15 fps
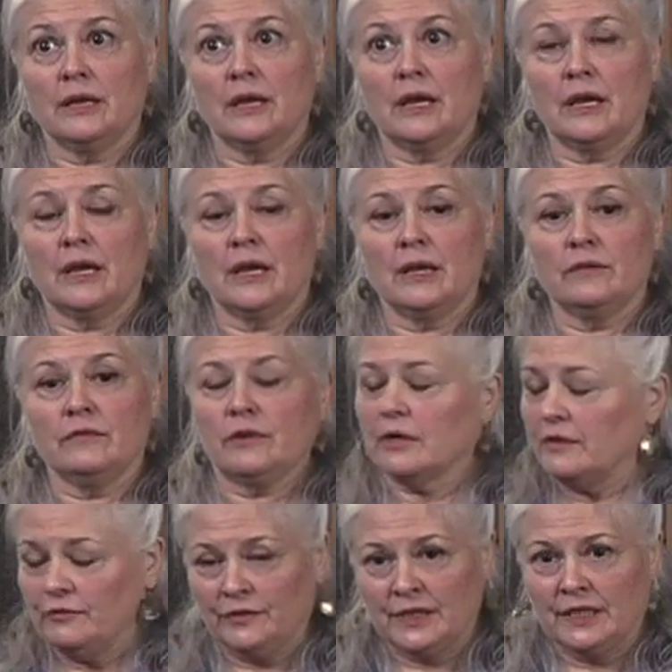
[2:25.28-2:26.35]
and
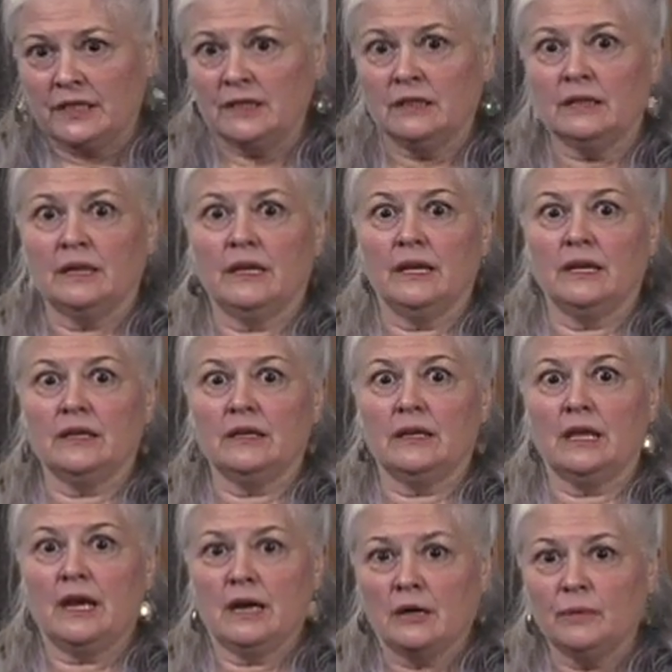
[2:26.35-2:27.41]
very funny,
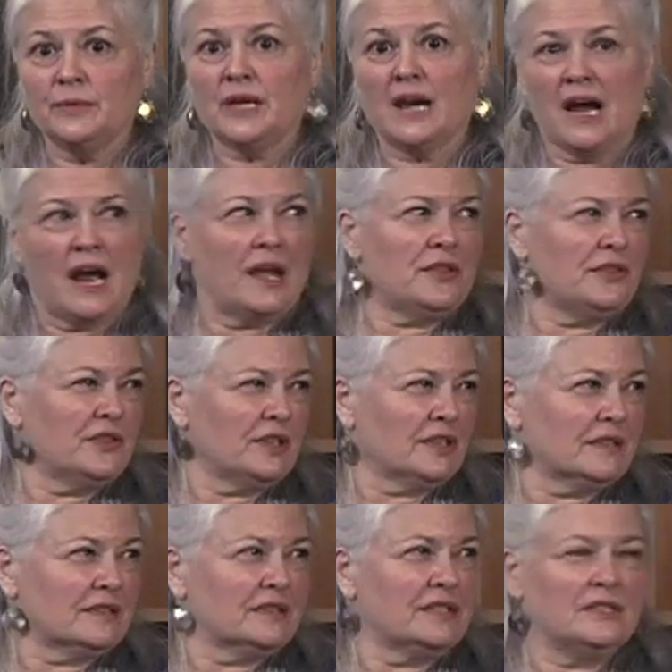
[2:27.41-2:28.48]
and helped, I
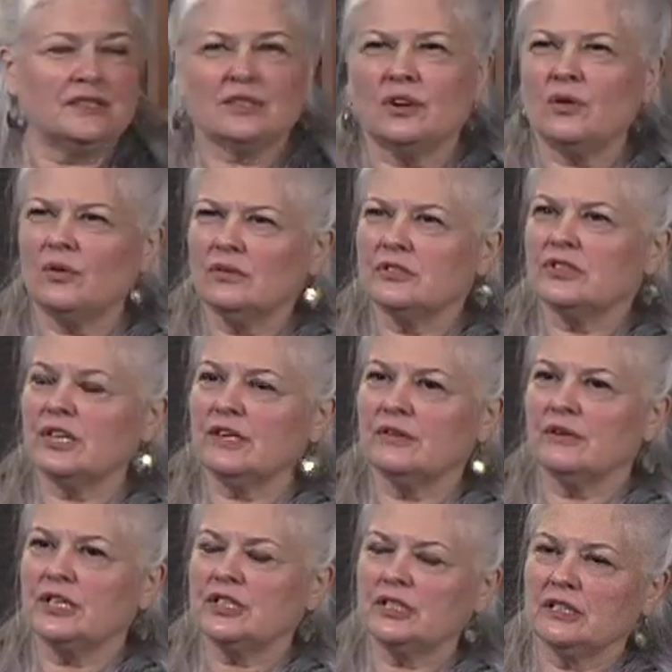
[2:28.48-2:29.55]
think, teach a whole
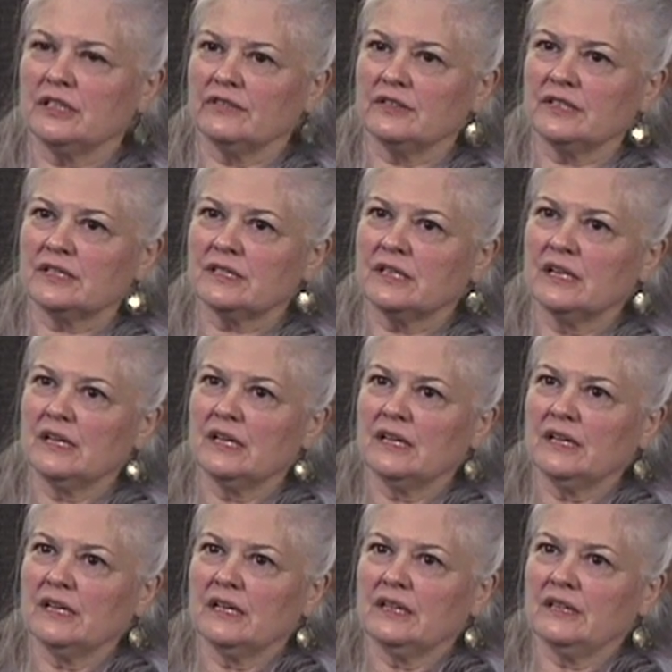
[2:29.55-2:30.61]
generation of us
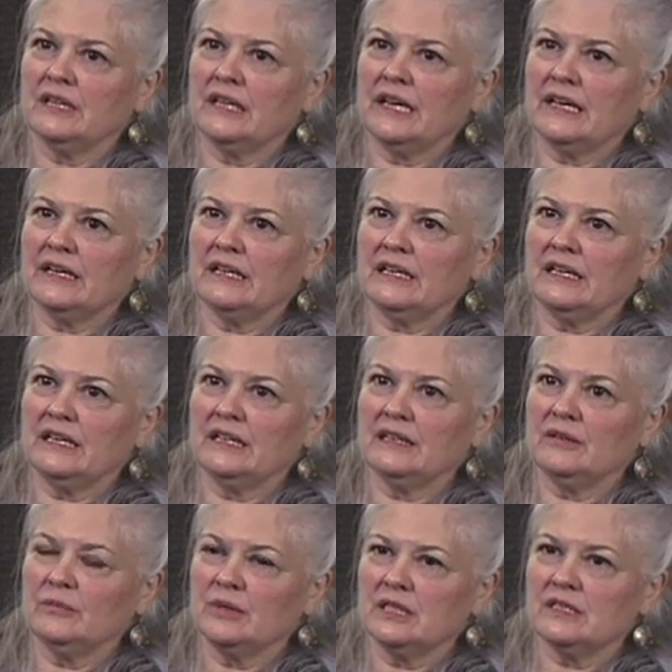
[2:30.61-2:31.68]
that
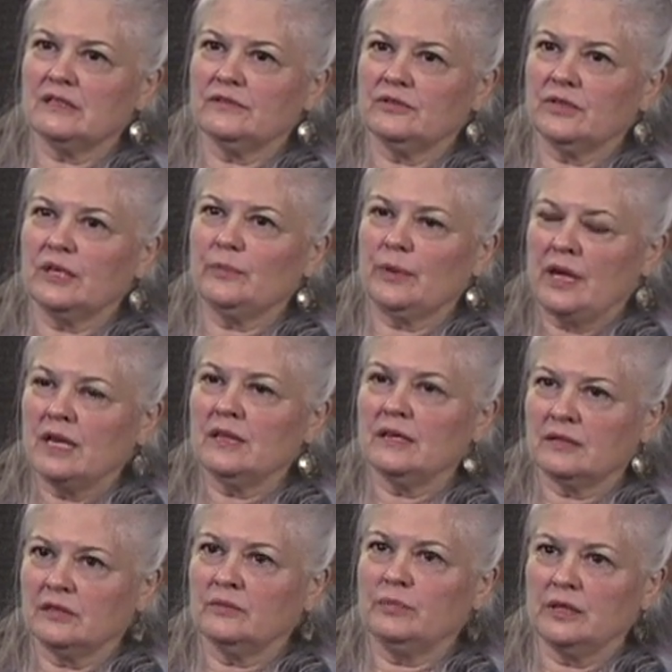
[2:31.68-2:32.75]
in the midst of great pain
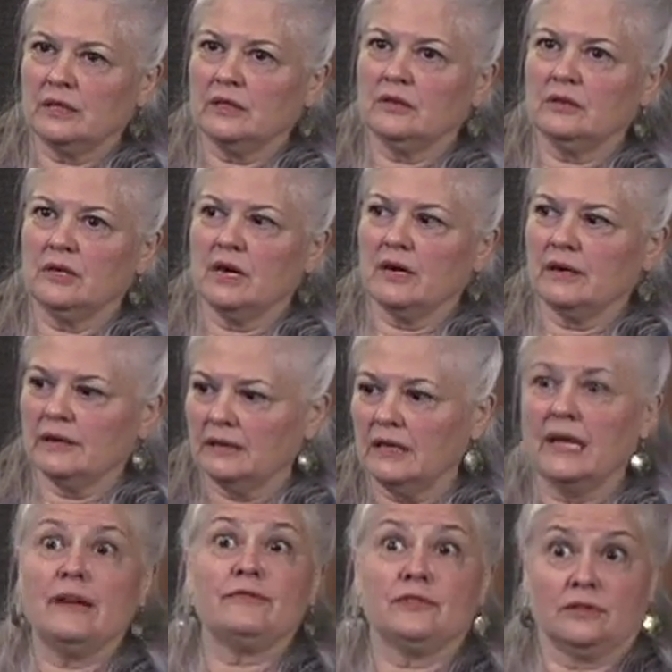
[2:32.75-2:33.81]
there could be
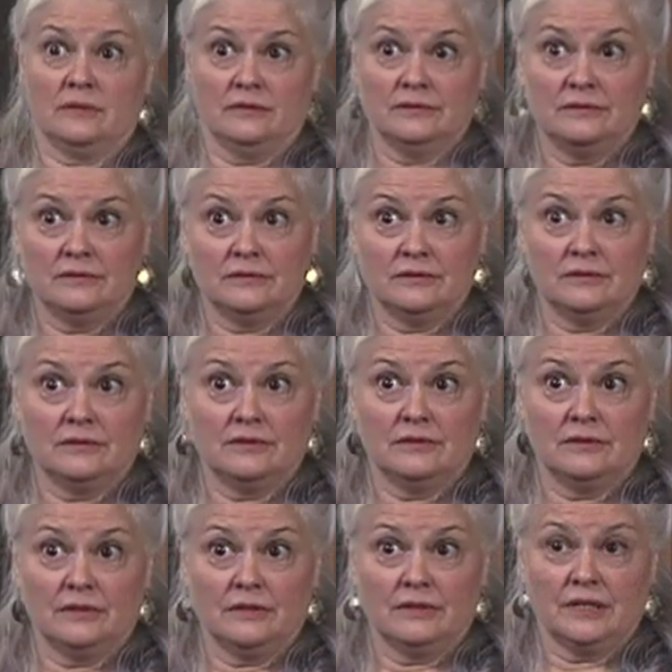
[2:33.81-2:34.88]
laughter.
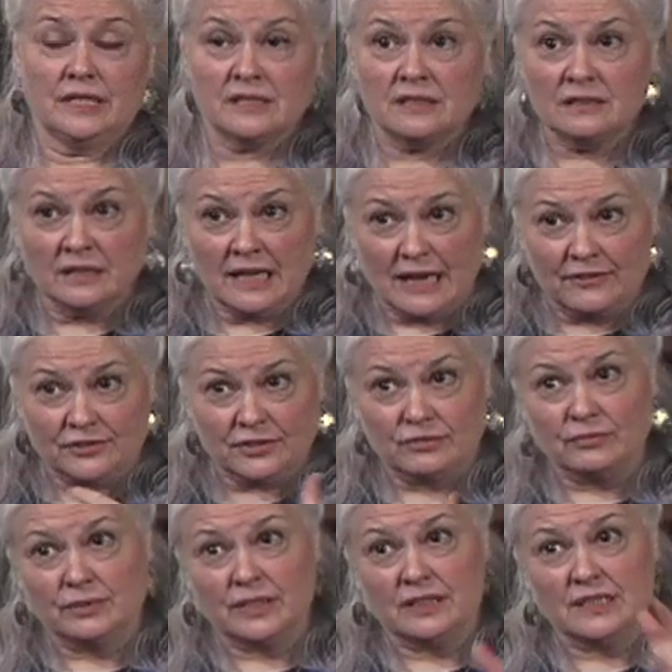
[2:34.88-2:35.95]
Isn't
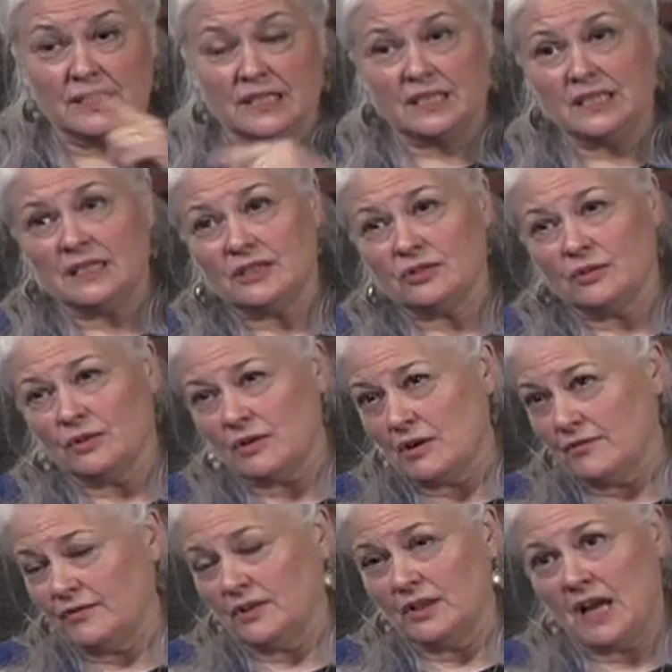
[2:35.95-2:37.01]
laughter really key to an
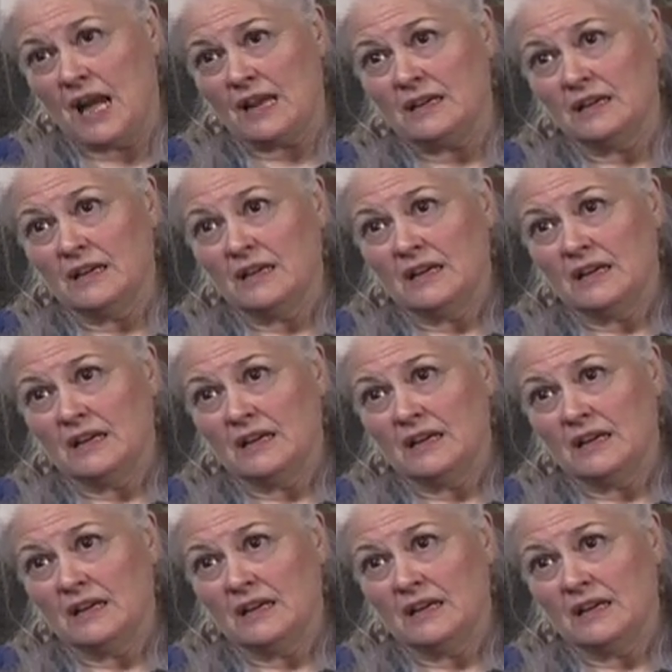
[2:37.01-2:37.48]
awful lot